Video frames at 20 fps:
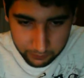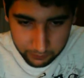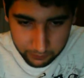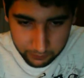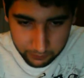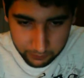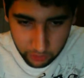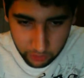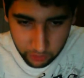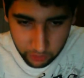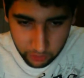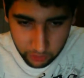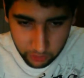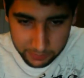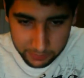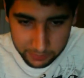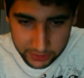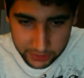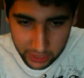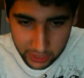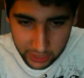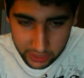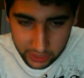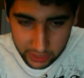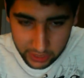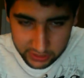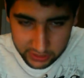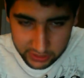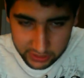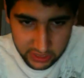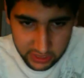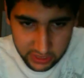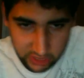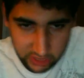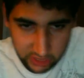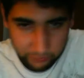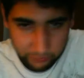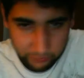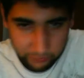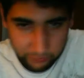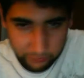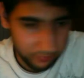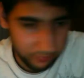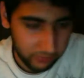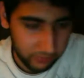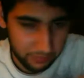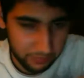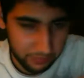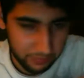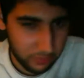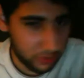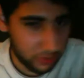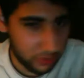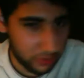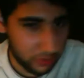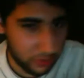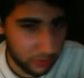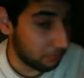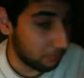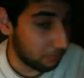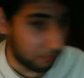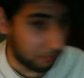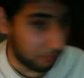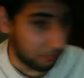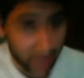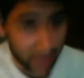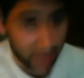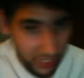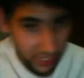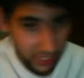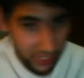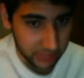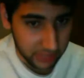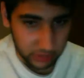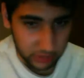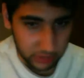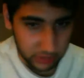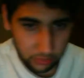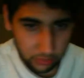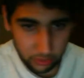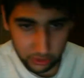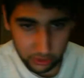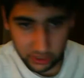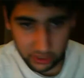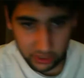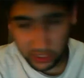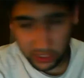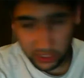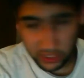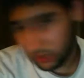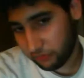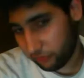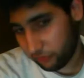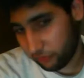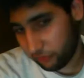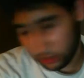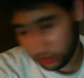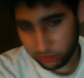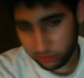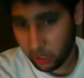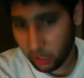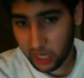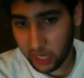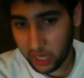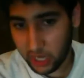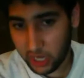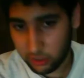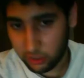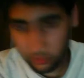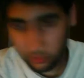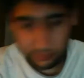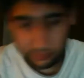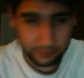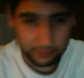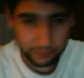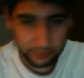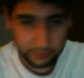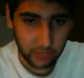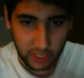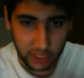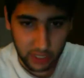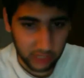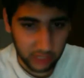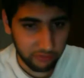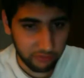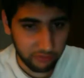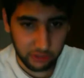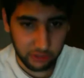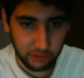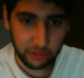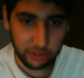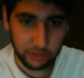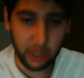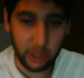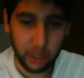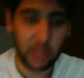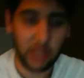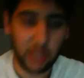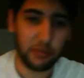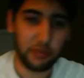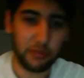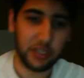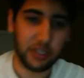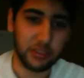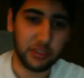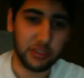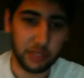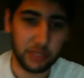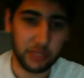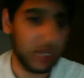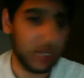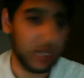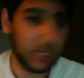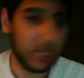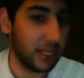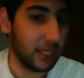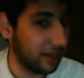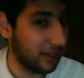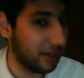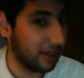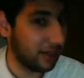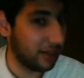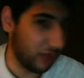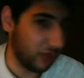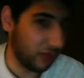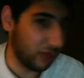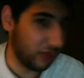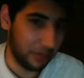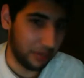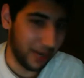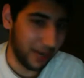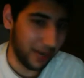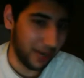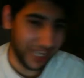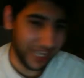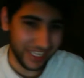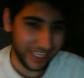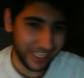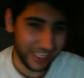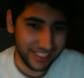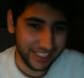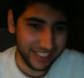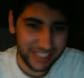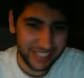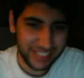website. It's kind of a, you can buy it or you can get the free trial. I got the free trial because mostly I don't want to buy it.